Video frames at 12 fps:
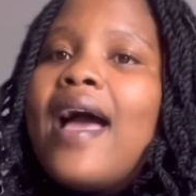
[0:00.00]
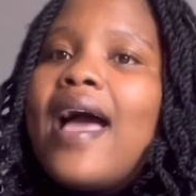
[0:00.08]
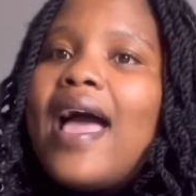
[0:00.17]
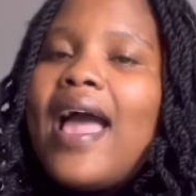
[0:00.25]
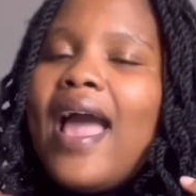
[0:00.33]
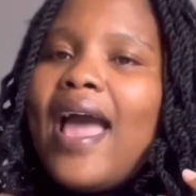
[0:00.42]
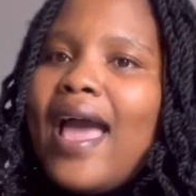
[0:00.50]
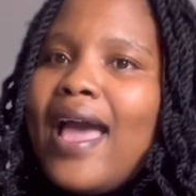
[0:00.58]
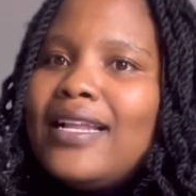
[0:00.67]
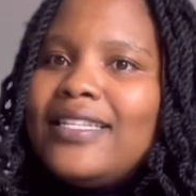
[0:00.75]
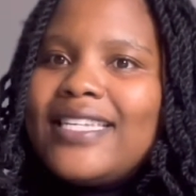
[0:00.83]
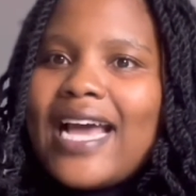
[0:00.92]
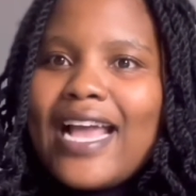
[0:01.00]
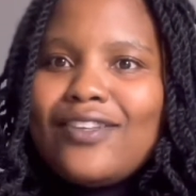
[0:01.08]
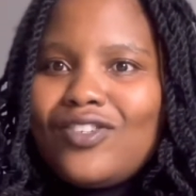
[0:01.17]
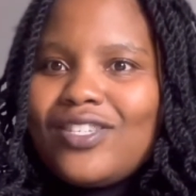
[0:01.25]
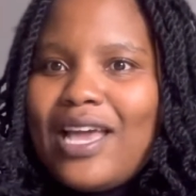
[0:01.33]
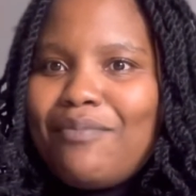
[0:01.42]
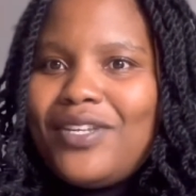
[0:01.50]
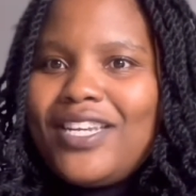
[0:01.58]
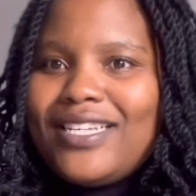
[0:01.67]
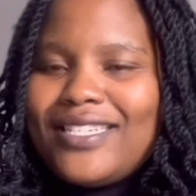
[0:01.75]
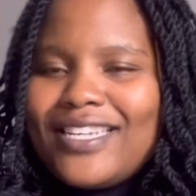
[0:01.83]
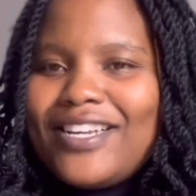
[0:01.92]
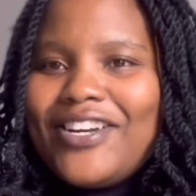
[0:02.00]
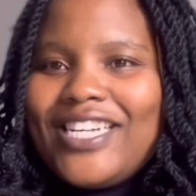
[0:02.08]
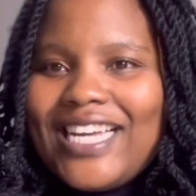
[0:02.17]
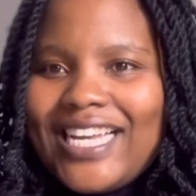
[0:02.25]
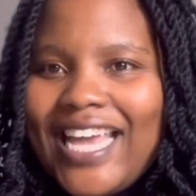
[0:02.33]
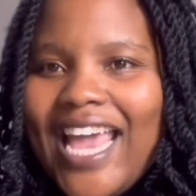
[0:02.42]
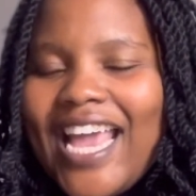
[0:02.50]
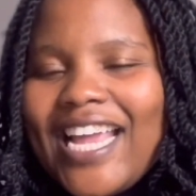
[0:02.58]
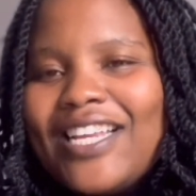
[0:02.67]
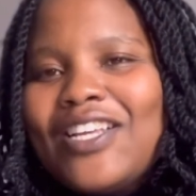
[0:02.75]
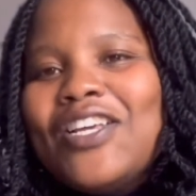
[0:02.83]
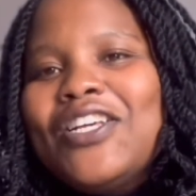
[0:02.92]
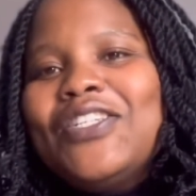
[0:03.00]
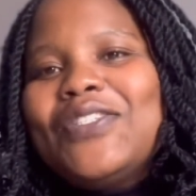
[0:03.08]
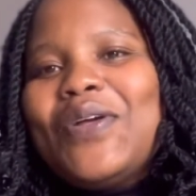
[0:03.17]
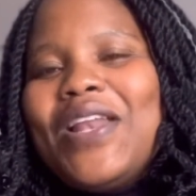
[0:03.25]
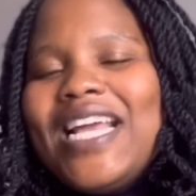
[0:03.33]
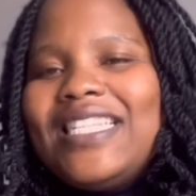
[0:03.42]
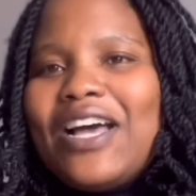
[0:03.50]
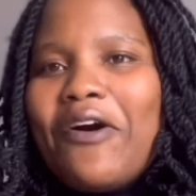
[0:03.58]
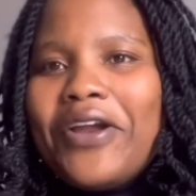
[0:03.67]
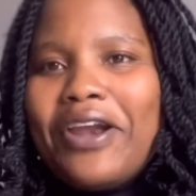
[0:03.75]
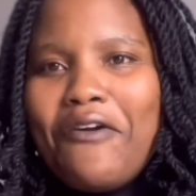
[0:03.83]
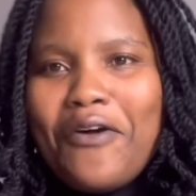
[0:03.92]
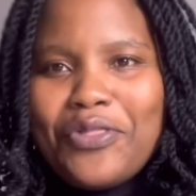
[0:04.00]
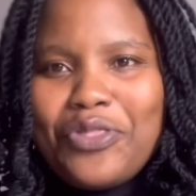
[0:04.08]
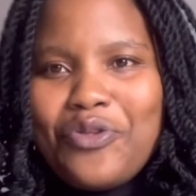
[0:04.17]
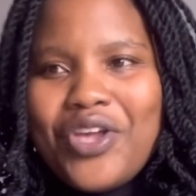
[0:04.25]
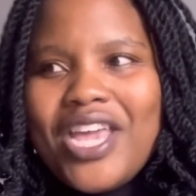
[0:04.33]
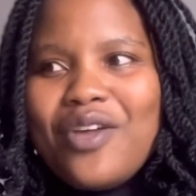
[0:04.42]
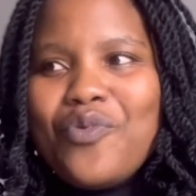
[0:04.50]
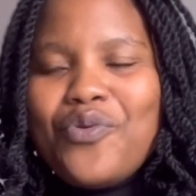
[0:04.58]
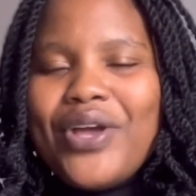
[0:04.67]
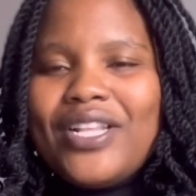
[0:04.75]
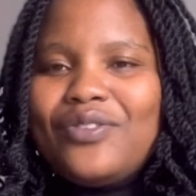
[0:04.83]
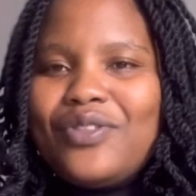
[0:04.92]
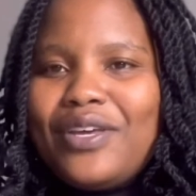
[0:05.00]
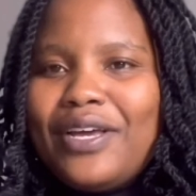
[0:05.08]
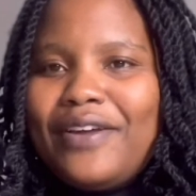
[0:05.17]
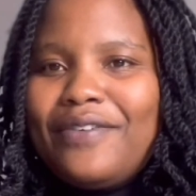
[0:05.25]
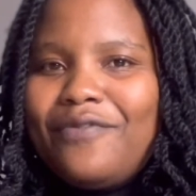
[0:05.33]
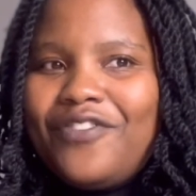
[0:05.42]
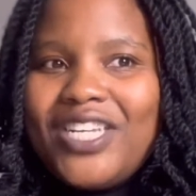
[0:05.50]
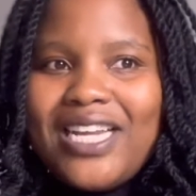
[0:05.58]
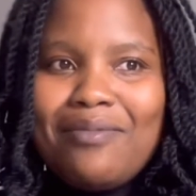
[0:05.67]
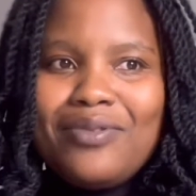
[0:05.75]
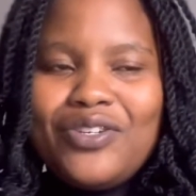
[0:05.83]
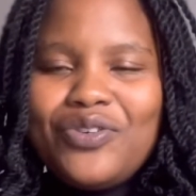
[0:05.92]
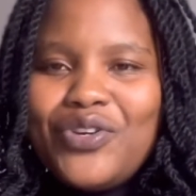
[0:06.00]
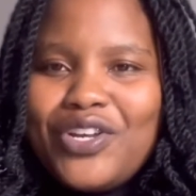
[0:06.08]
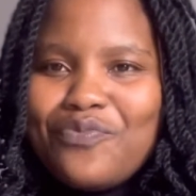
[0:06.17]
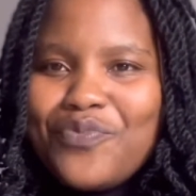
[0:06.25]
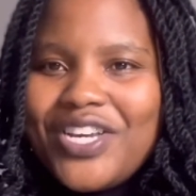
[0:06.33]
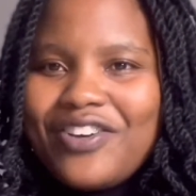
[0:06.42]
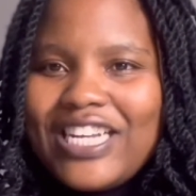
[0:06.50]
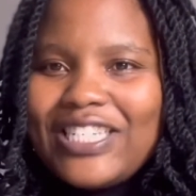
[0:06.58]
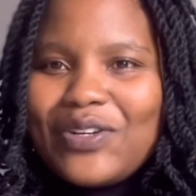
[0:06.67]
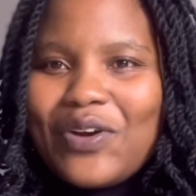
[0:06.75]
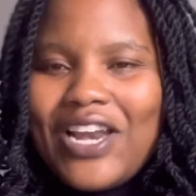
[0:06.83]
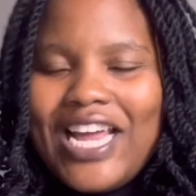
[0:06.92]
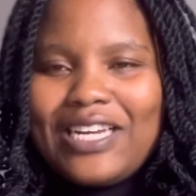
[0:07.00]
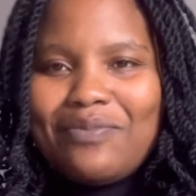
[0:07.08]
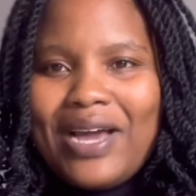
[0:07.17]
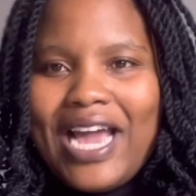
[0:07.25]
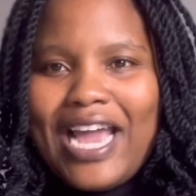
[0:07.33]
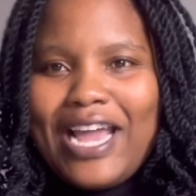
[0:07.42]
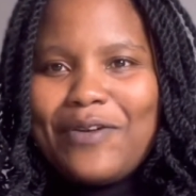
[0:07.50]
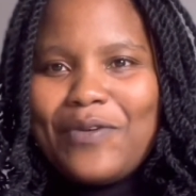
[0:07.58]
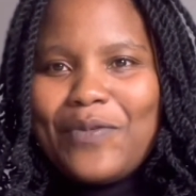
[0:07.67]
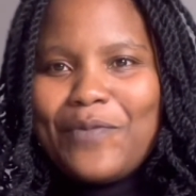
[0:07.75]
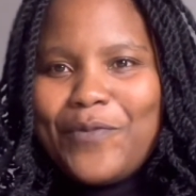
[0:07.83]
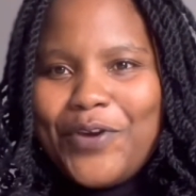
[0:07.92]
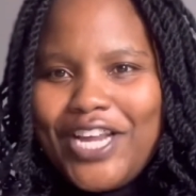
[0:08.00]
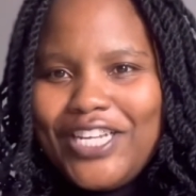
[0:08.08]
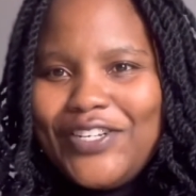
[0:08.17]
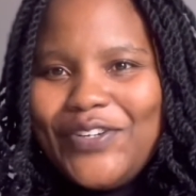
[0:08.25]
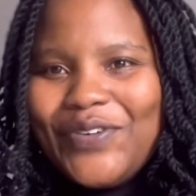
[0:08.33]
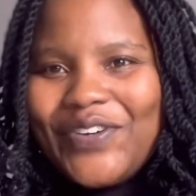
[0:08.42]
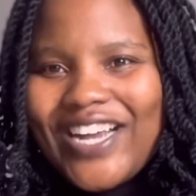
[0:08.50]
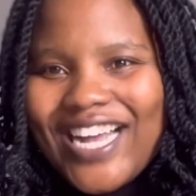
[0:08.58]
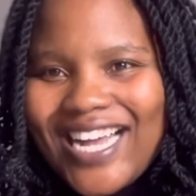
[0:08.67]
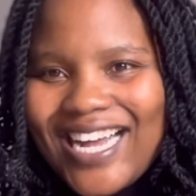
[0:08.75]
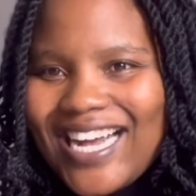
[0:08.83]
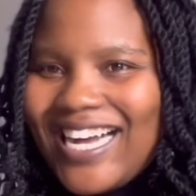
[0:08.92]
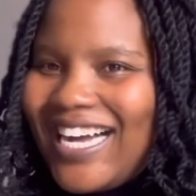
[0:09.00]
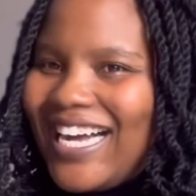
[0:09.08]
And I just kept it a secret again. So later on around 3, we went to the VW in Midrand to collect my brand new car.